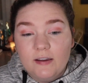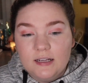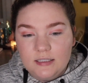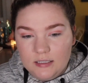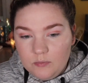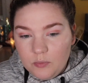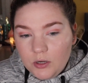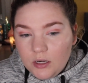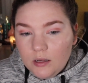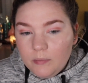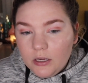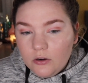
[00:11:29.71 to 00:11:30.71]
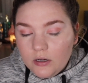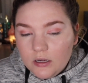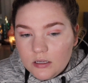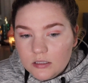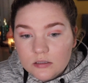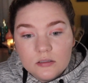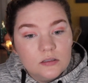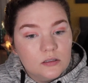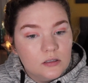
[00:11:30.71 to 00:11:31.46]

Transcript: I didn't put it in my crease.